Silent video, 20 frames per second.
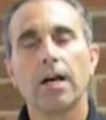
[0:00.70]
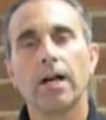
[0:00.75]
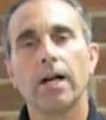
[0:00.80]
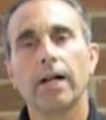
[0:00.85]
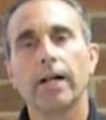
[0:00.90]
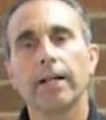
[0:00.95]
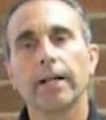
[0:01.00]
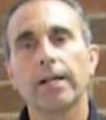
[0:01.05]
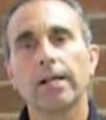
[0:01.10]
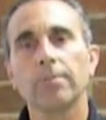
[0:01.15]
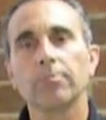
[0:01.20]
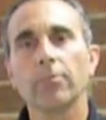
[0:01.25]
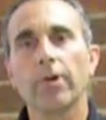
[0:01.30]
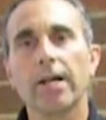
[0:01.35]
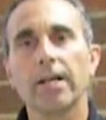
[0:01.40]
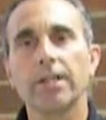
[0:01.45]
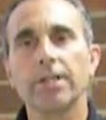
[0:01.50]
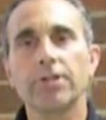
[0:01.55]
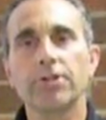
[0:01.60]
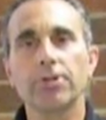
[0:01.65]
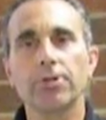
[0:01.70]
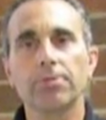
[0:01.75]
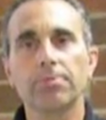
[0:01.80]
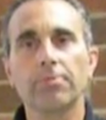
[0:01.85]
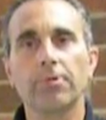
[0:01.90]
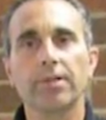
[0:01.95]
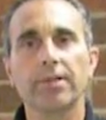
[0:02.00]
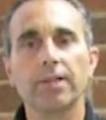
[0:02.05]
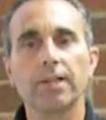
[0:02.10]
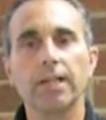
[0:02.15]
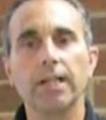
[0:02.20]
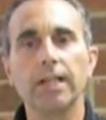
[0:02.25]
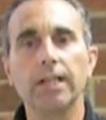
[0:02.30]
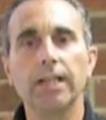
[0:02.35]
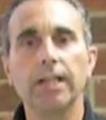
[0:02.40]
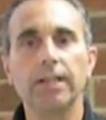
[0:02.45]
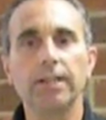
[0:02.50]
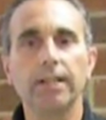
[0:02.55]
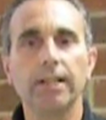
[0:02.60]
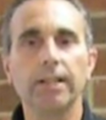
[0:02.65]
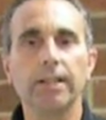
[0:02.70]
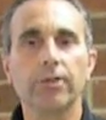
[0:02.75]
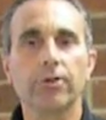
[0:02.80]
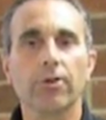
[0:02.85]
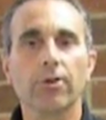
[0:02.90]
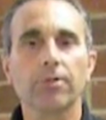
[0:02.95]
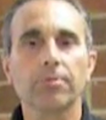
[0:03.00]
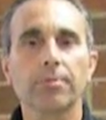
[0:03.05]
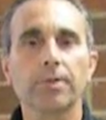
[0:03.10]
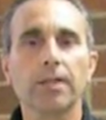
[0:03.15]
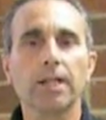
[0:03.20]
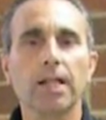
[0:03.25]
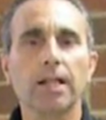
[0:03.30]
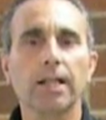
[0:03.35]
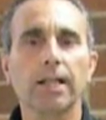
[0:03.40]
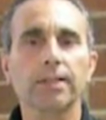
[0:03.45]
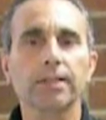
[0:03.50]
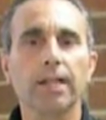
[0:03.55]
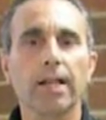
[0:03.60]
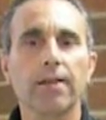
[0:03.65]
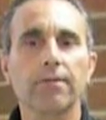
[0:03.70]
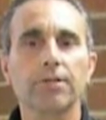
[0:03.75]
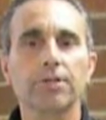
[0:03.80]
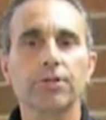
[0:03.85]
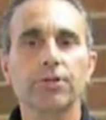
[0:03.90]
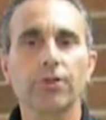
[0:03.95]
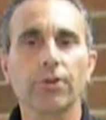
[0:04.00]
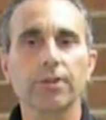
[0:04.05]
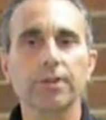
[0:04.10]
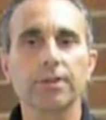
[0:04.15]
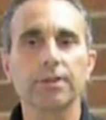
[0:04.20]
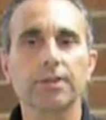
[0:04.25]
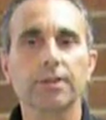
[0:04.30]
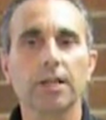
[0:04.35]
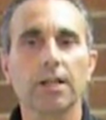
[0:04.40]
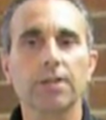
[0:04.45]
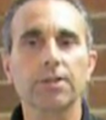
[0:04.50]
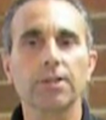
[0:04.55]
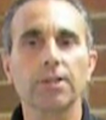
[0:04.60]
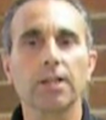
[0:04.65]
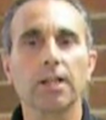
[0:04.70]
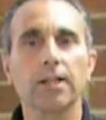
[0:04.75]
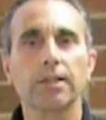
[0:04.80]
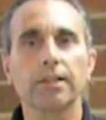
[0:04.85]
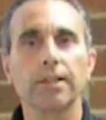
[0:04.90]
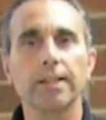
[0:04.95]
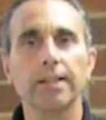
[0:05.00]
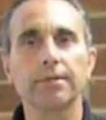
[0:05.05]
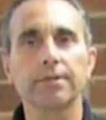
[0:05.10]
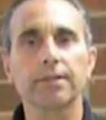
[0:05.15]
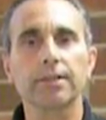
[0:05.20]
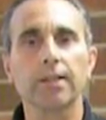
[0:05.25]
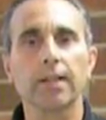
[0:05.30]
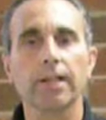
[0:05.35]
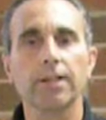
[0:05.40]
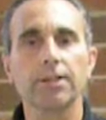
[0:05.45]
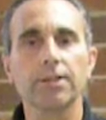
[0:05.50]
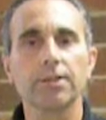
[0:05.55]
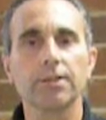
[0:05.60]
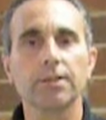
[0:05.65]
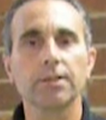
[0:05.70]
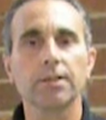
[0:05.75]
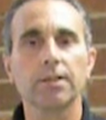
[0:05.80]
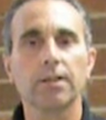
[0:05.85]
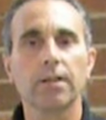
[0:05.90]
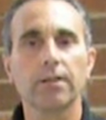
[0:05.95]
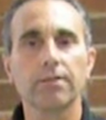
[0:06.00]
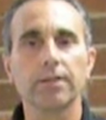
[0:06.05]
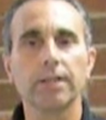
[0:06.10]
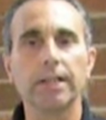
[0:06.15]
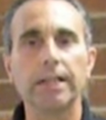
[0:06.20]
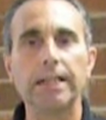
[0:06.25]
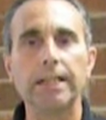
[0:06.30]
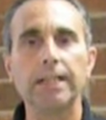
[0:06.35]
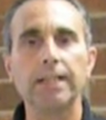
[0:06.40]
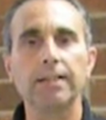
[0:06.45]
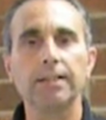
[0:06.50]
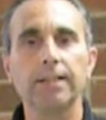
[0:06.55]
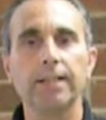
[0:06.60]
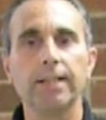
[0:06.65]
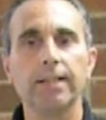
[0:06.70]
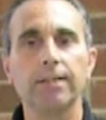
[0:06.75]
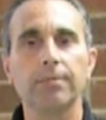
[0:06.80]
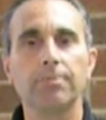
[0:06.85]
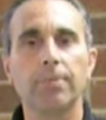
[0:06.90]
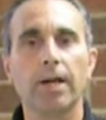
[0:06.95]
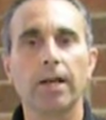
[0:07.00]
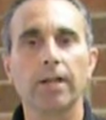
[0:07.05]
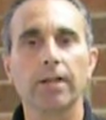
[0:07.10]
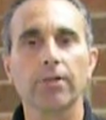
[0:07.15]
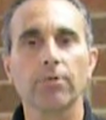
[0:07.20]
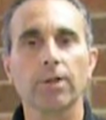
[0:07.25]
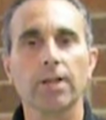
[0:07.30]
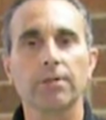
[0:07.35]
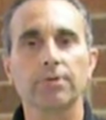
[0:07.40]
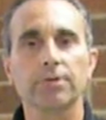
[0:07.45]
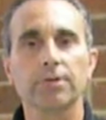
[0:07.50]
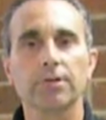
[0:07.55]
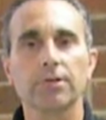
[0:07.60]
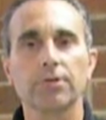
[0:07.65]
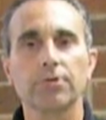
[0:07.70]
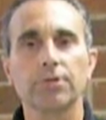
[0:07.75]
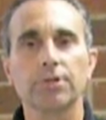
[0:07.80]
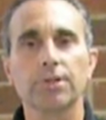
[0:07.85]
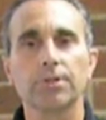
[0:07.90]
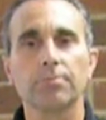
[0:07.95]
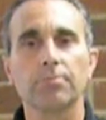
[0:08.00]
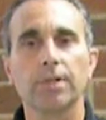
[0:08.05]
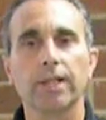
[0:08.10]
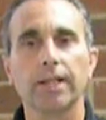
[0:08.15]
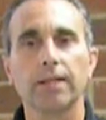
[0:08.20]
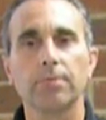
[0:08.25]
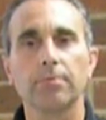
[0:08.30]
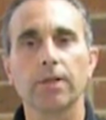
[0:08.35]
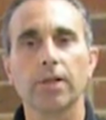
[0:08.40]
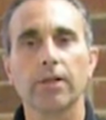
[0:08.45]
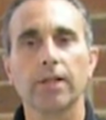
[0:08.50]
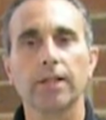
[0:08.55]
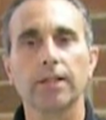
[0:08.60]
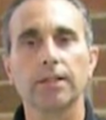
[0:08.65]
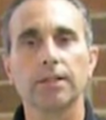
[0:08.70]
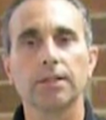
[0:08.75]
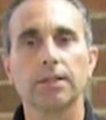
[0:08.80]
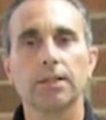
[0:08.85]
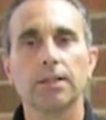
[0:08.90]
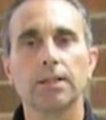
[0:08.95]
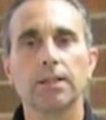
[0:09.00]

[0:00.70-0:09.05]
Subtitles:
Hi, I'm Randy Shoup with EDT Corp, and I'd like to have a short discussion on the installation of an EDT Poly-Round solution plain bearing.